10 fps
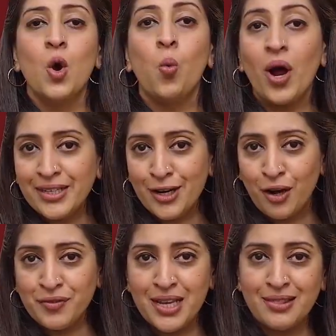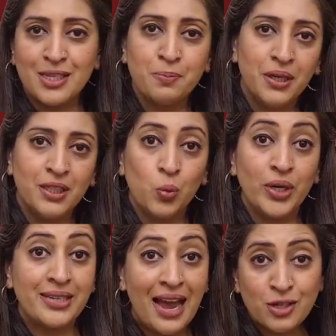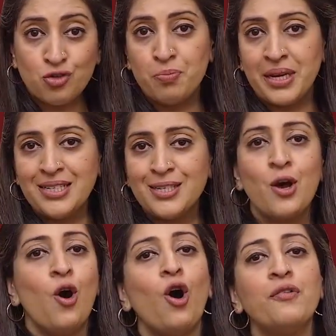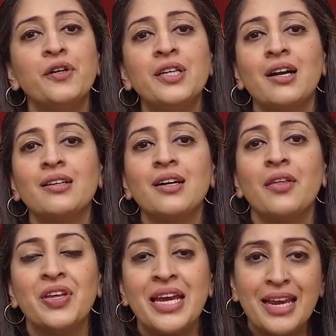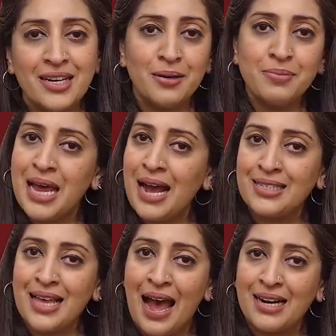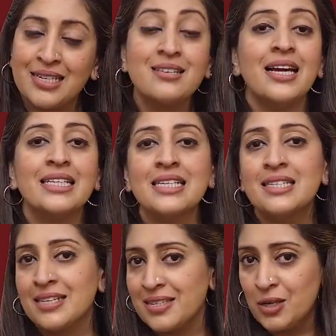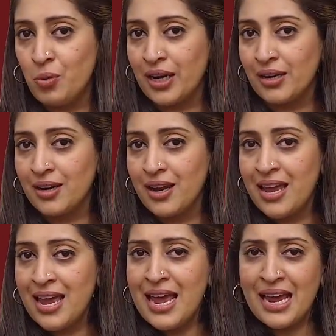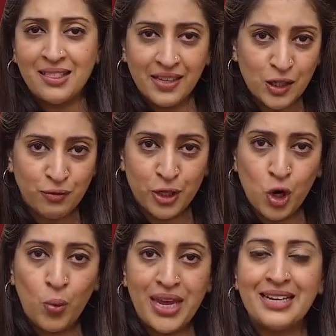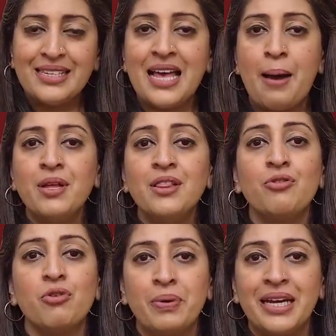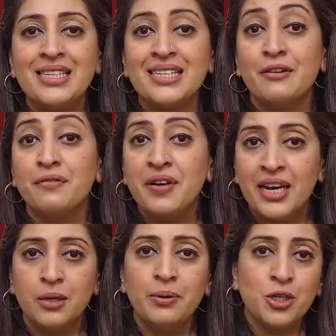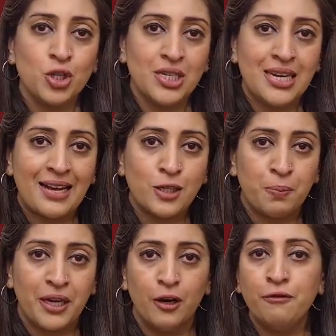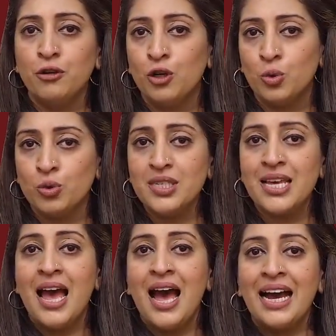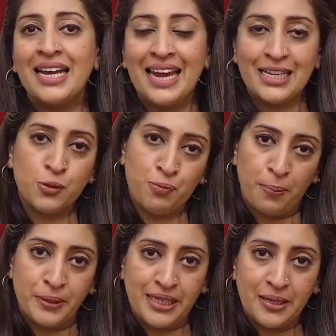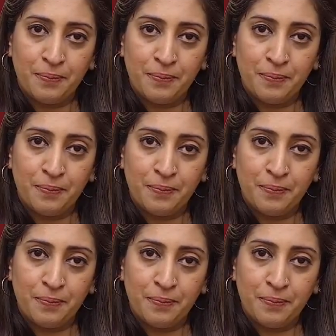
One can offset this burden with tax rebates offered under the Income Tax Act 1961. In this video, we examine the rebates available to the taxpayer for loans against property.